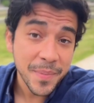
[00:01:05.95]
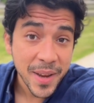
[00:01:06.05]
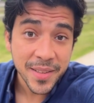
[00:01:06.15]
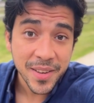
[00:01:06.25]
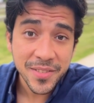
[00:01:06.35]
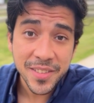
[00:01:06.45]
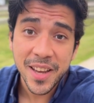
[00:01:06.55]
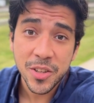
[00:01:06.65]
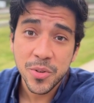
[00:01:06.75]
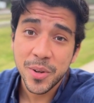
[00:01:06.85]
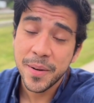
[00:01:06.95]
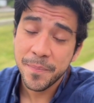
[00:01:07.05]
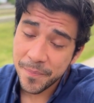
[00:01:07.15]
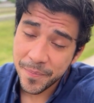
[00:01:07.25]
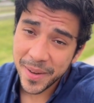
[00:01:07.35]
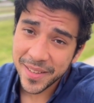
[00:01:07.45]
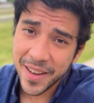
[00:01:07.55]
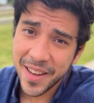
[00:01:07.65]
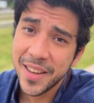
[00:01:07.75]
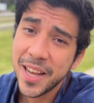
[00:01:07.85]
Then there's the scheduler.
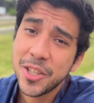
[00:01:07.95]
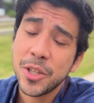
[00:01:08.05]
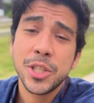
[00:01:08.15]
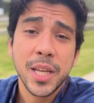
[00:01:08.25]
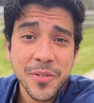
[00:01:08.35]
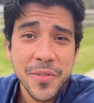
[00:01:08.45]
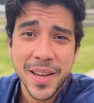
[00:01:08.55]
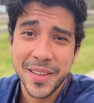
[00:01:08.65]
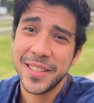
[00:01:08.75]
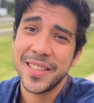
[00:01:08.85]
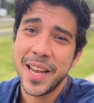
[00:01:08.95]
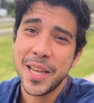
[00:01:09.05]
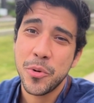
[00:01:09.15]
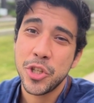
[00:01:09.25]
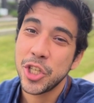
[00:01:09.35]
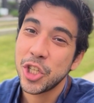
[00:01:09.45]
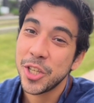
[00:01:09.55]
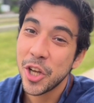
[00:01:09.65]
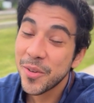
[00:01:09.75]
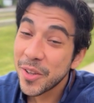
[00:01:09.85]
It's like the kitchen chef, deciding which
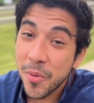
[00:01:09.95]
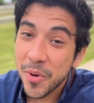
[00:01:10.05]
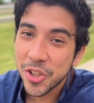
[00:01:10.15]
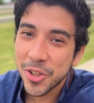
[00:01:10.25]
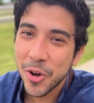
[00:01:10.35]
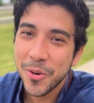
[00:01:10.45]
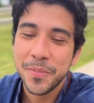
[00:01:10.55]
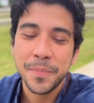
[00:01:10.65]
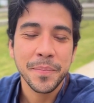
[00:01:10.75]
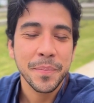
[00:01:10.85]
dish goes on which stove.